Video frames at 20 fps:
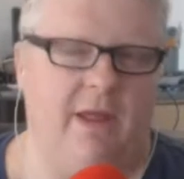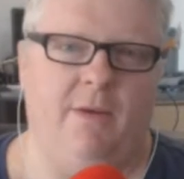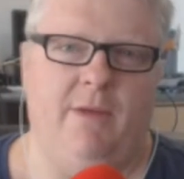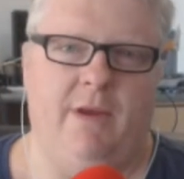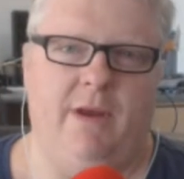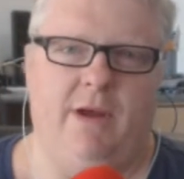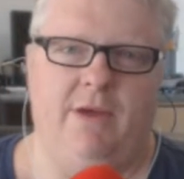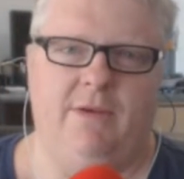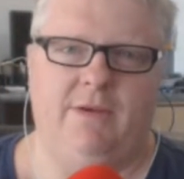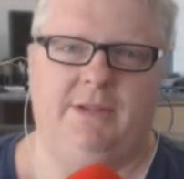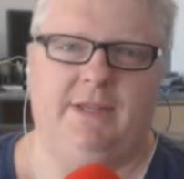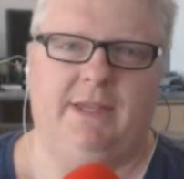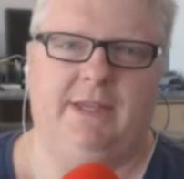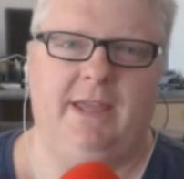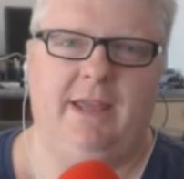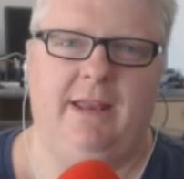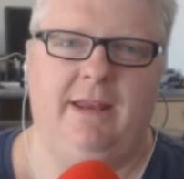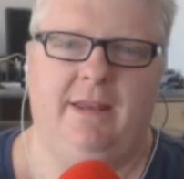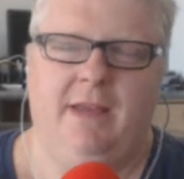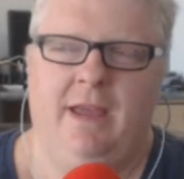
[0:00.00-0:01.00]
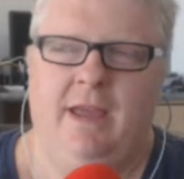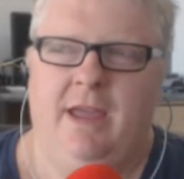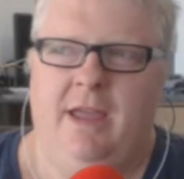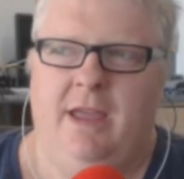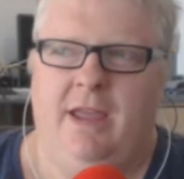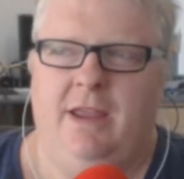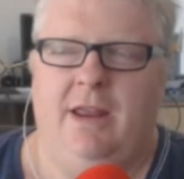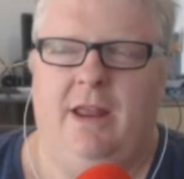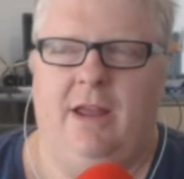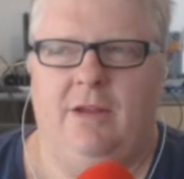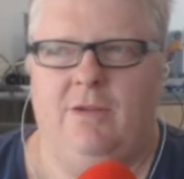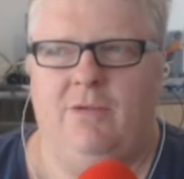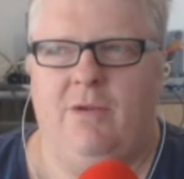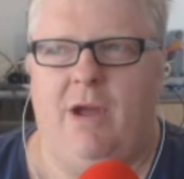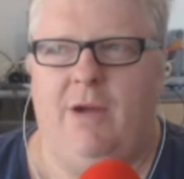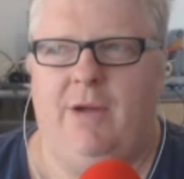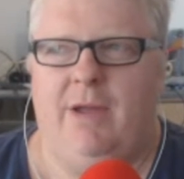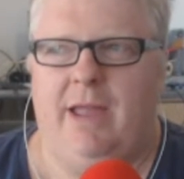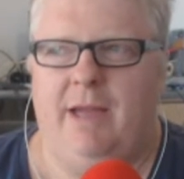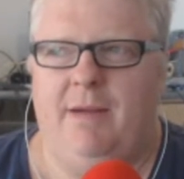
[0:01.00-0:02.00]
like, when I was a kid,
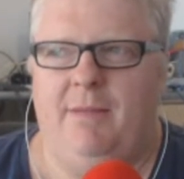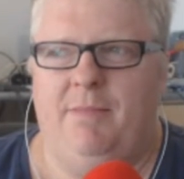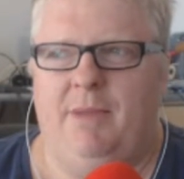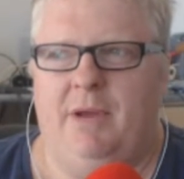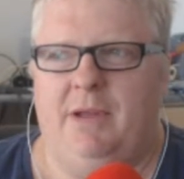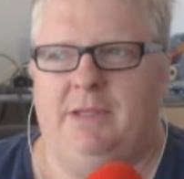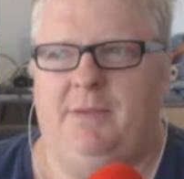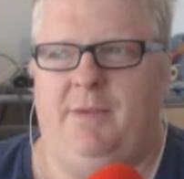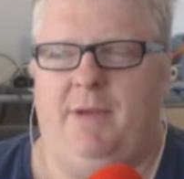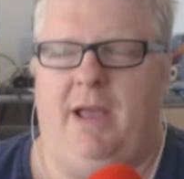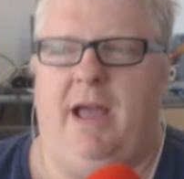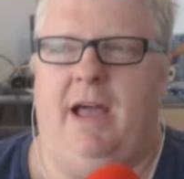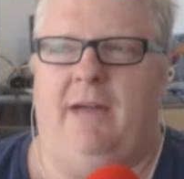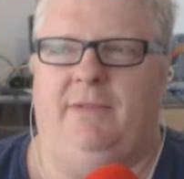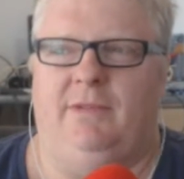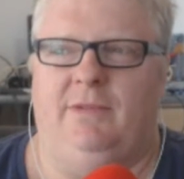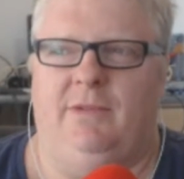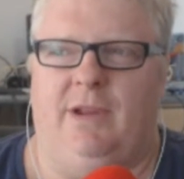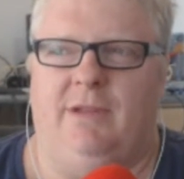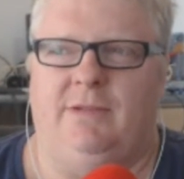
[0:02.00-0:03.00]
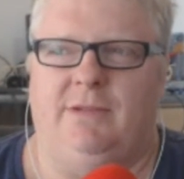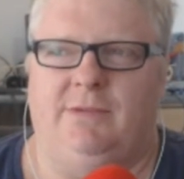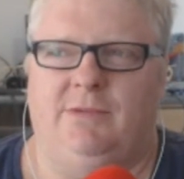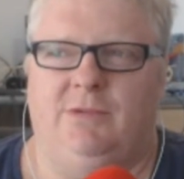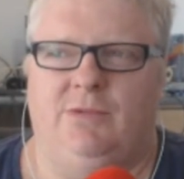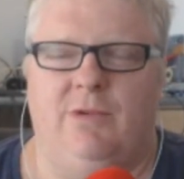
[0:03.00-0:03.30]
growing up, I suppose after when I was